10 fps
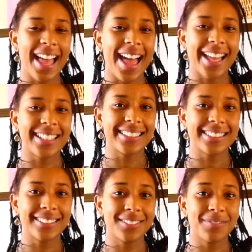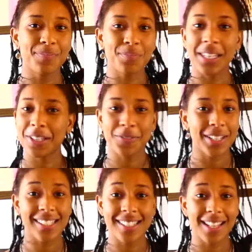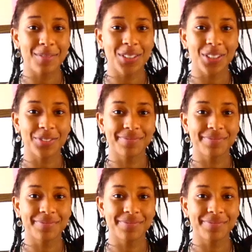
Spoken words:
and be good friends to them too.